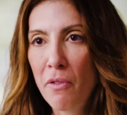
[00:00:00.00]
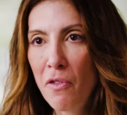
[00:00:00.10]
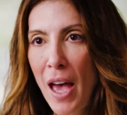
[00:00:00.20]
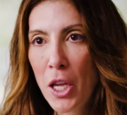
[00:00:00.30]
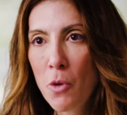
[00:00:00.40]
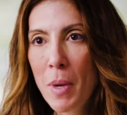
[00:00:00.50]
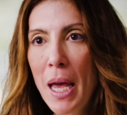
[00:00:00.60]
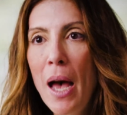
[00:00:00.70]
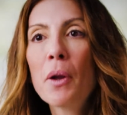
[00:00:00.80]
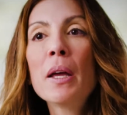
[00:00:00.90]
vacuum it
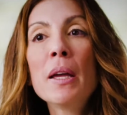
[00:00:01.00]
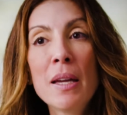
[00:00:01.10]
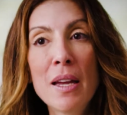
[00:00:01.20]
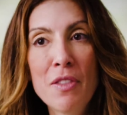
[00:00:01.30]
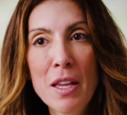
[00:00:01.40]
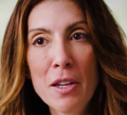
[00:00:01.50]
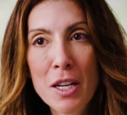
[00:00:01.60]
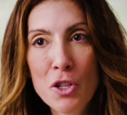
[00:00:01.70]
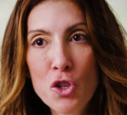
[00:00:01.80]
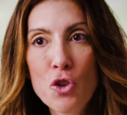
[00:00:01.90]
out, and then
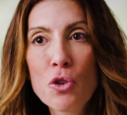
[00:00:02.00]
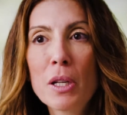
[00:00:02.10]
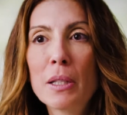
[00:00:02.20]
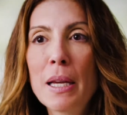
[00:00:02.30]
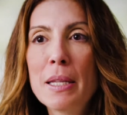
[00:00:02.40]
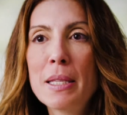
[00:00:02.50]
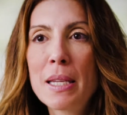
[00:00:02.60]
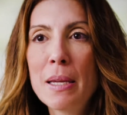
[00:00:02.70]
insert a lens